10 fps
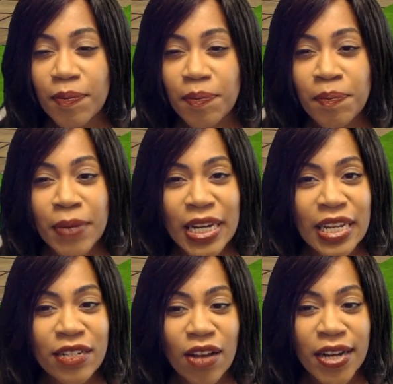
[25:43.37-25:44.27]

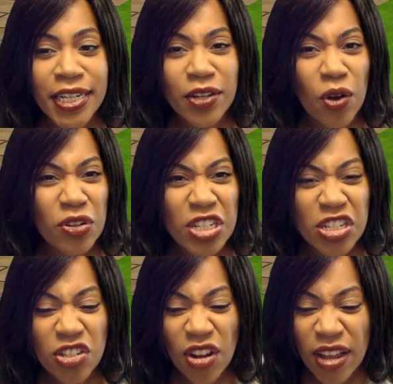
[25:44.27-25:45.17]
mini tiny
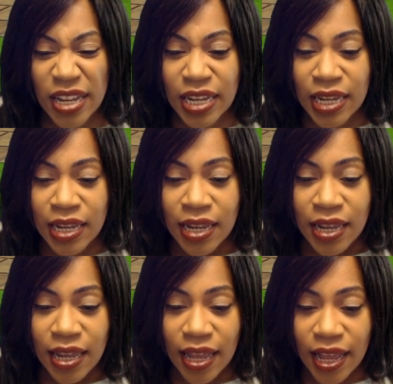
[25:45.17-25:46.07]
cottage like.
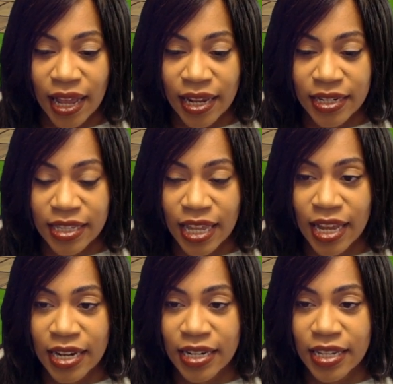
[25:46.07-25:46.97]
And
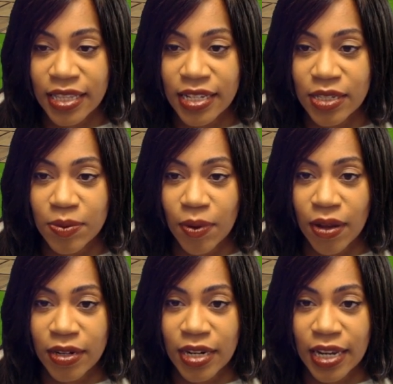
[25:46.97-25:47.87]
then this
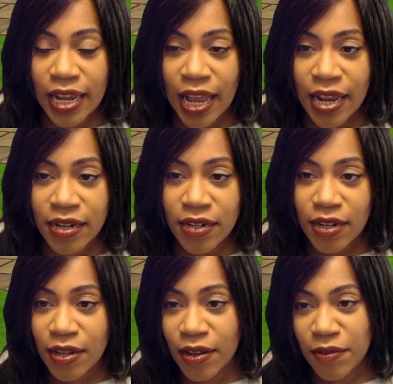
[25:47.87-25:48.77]
one
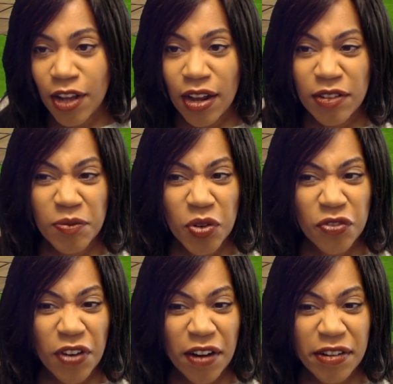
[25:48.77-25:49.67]
again, kind of
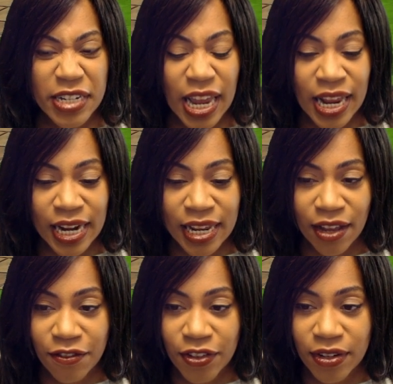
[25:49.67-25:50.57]
more fairy tale-y.
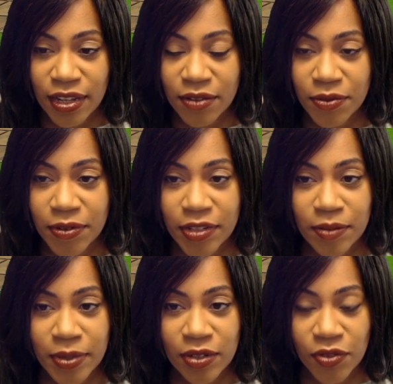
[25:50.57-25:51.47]
I feel like we're in
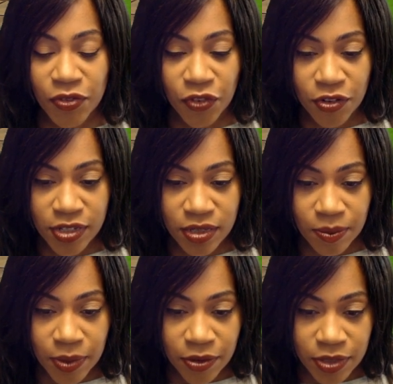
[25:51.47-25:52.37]
the middle of a forest
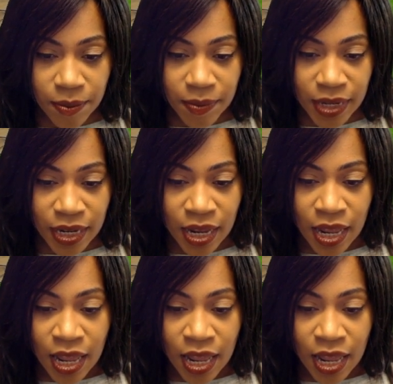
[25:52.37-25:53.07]
somewhere or something.